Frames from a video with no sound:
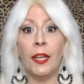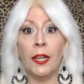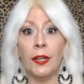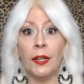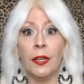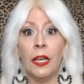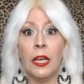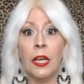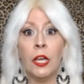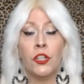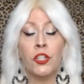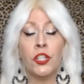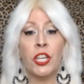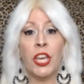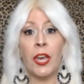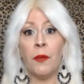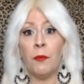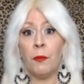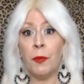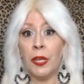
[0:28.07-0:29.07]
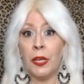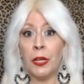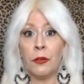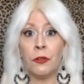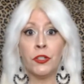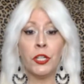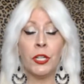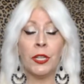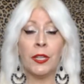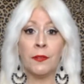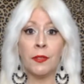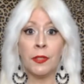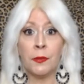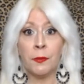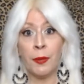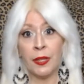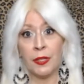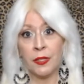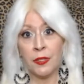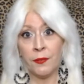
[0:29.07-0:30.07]
She can't be here, she lives in
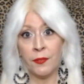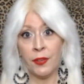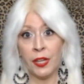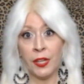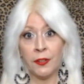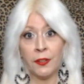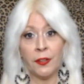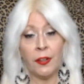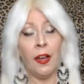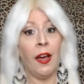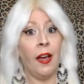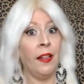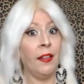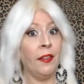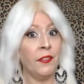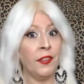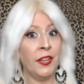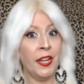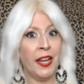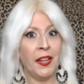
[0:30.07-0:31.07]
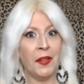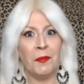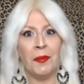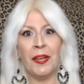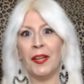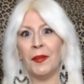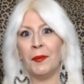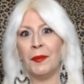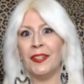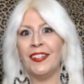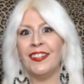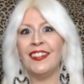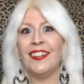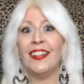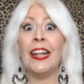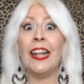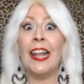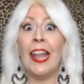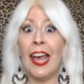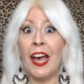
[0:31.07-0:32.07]
Pennsylvania, I live in Alabama
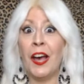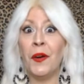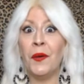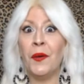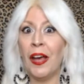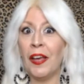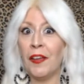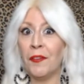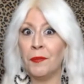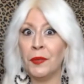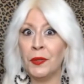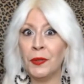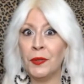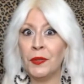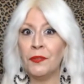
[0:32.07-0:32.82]
now, I've moved.